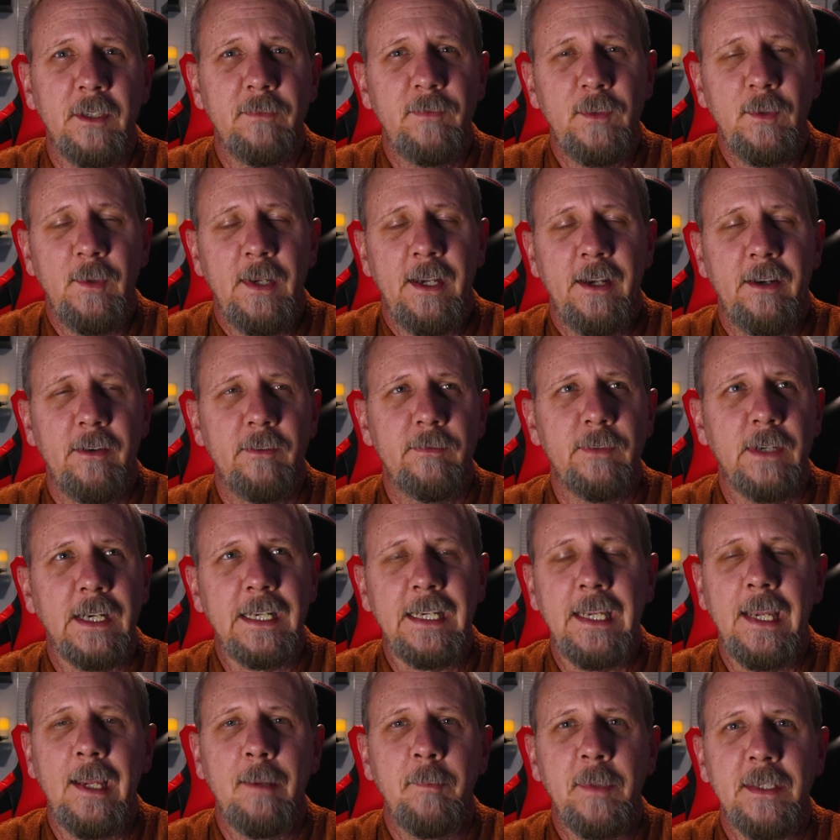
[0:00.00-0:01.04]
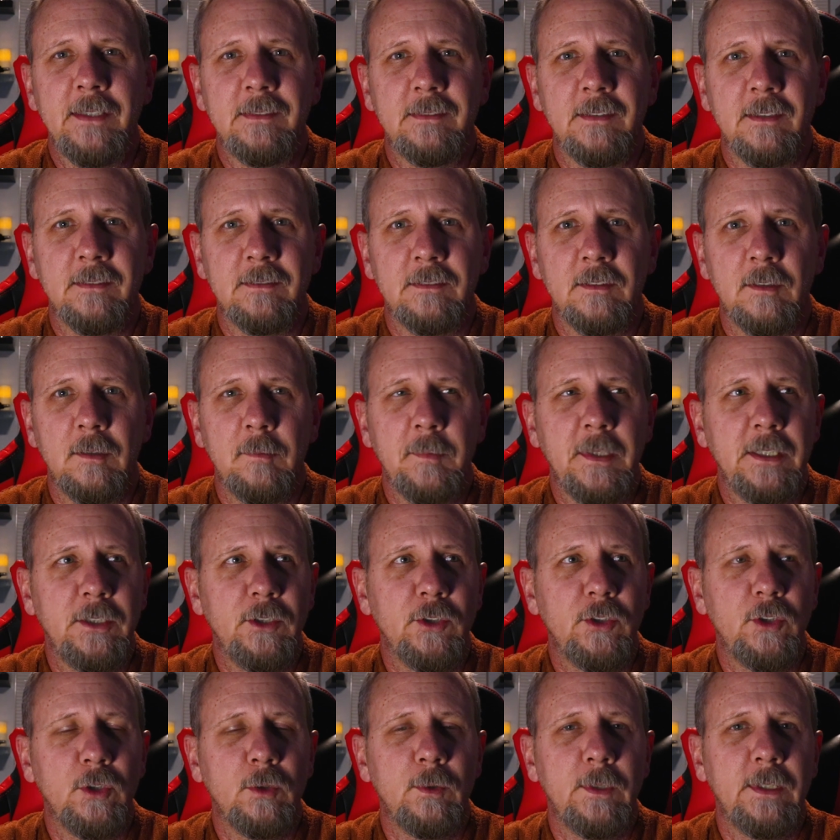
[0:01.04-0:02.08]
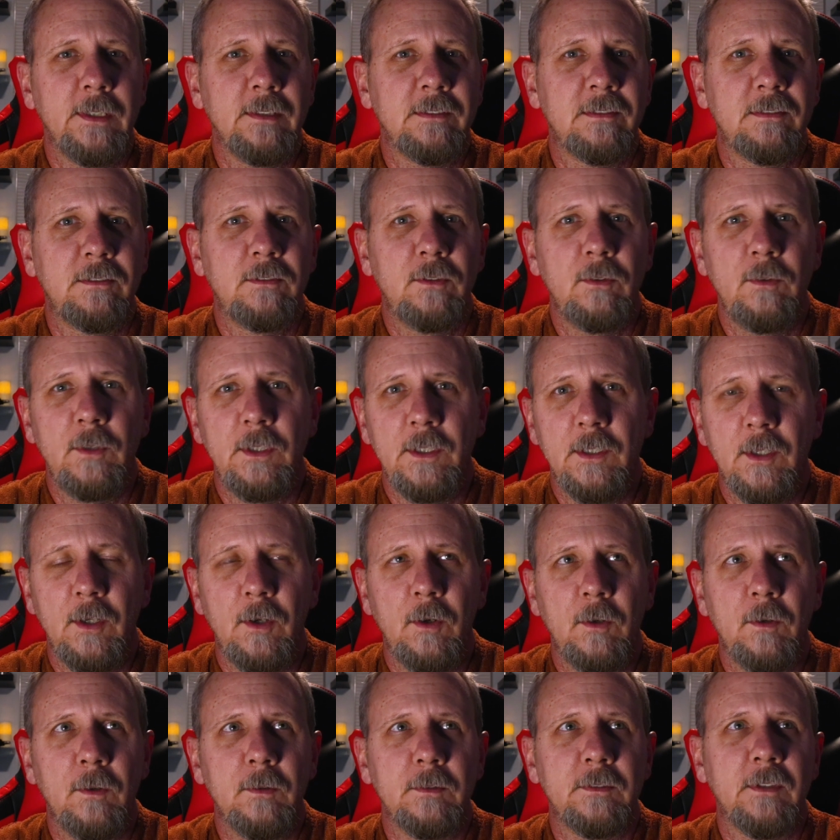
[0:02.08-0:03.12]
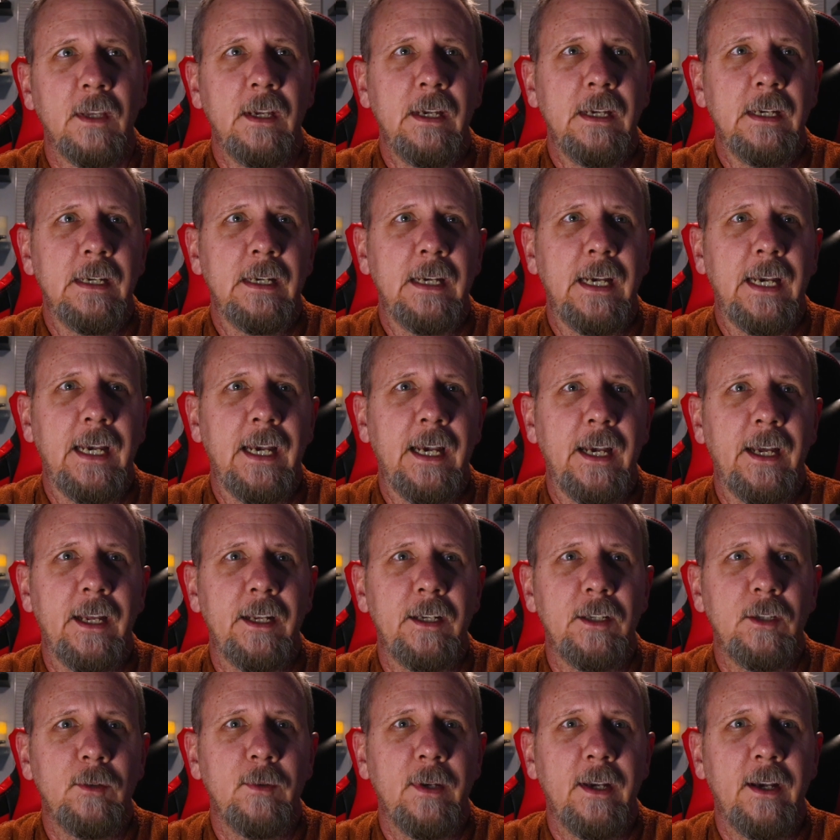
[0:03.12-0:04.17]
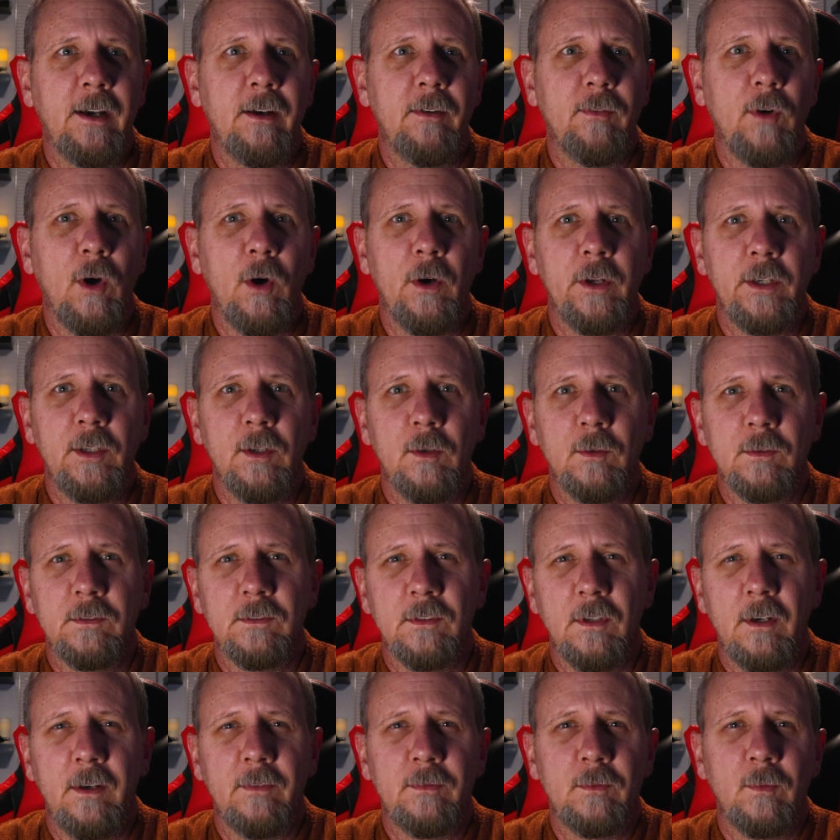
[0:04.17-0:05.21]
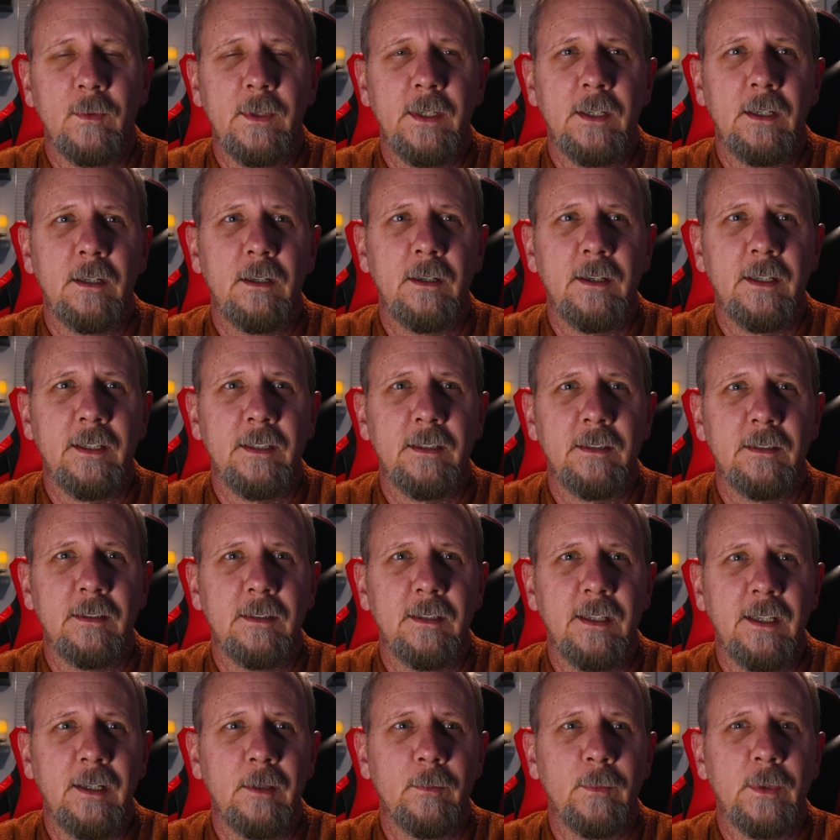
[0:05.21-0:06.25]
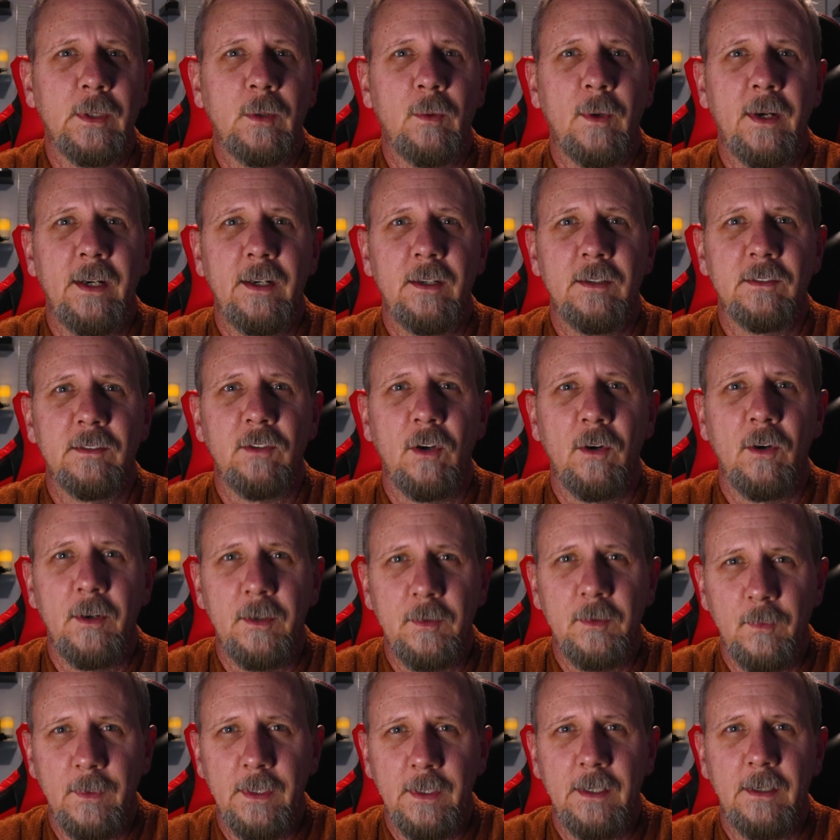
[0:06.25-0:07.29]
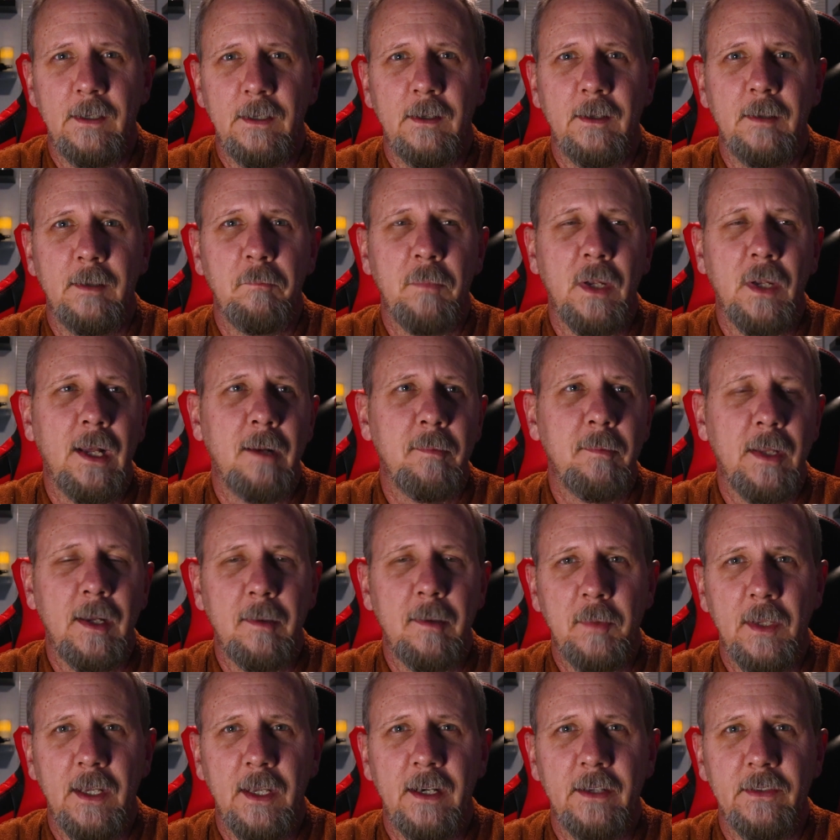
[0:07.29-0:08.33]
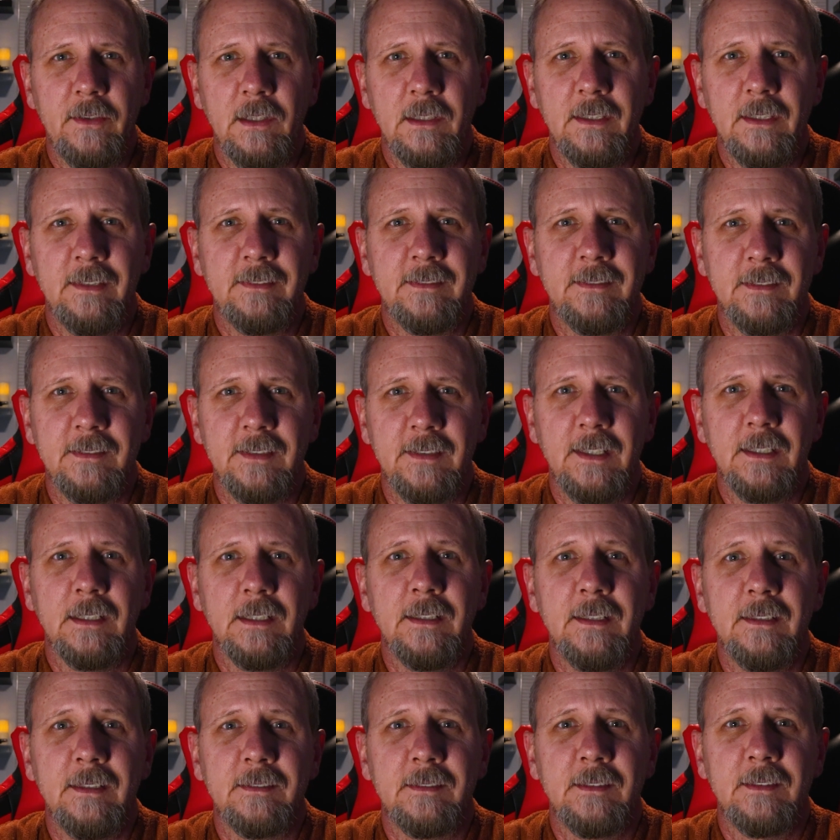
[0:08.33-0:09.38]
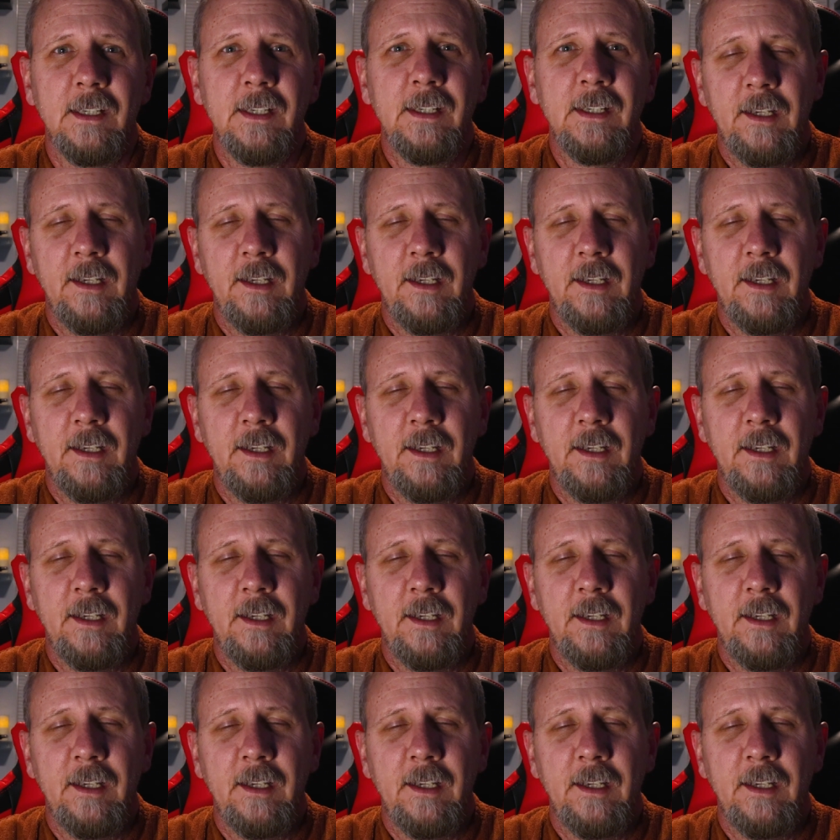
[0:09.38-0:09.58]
If you have a gaming system and you're doing studios and you have audio software and it requires hardware and blah blah blah, the list is endless,